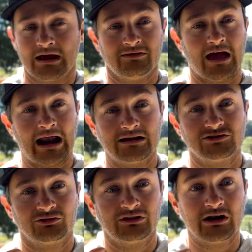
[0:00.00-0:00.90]
that I
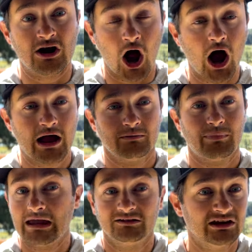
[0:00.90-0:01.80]
just did not
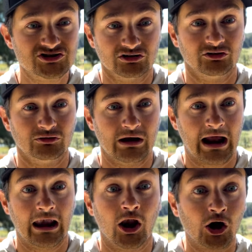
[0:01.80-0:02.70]
pay attention to, and
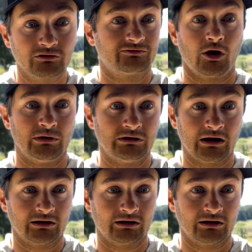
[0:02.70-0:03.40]
I learned from it.